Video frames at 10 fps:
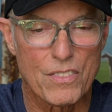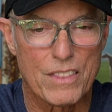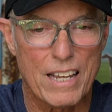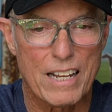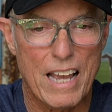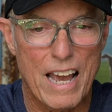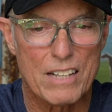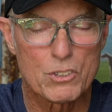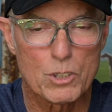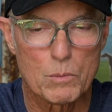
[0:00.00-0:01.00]
they
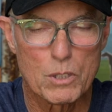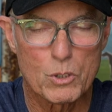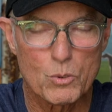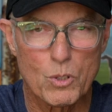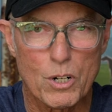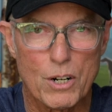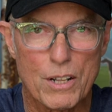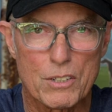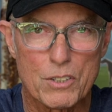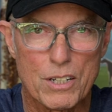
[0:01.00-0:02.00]
had so much water
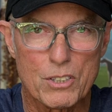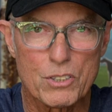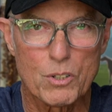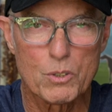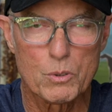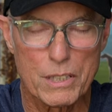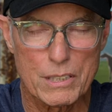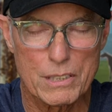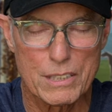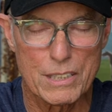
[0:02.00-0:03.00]
and they drained it so
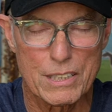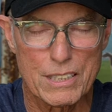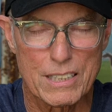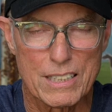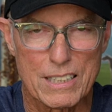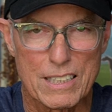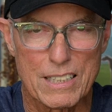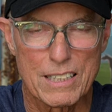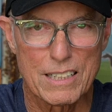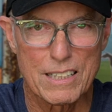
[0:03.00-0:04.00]
quickly
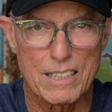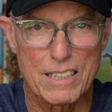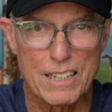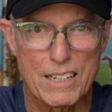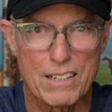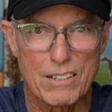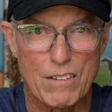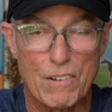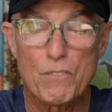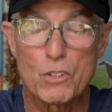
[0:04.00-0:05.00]
that it,
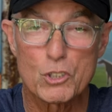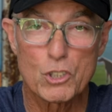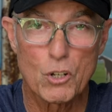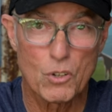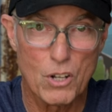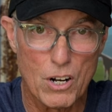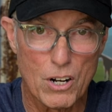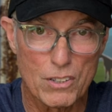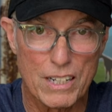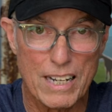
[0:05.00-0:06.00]
and for so
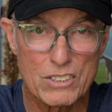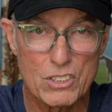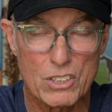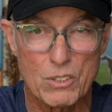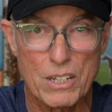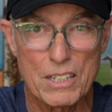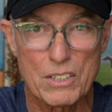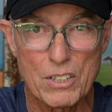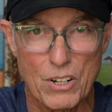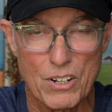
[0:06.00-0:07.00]
long, that it actually
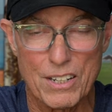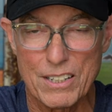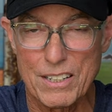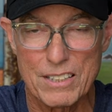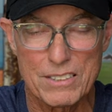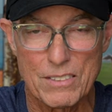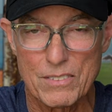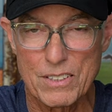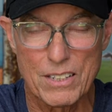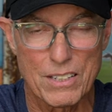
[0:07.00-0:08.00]
created current. And that's
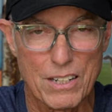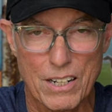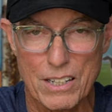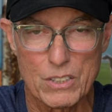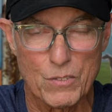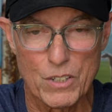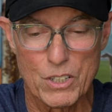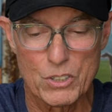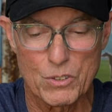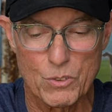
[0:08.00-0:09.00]
something that none of these
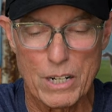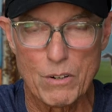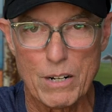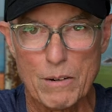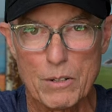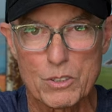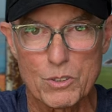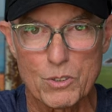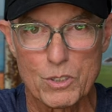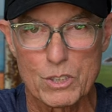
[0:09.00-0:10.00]
fish in Ray Roberts
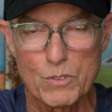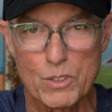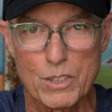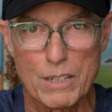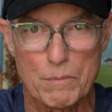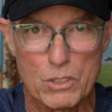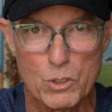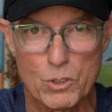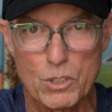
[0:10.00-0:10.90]
or Louisville Lake, my two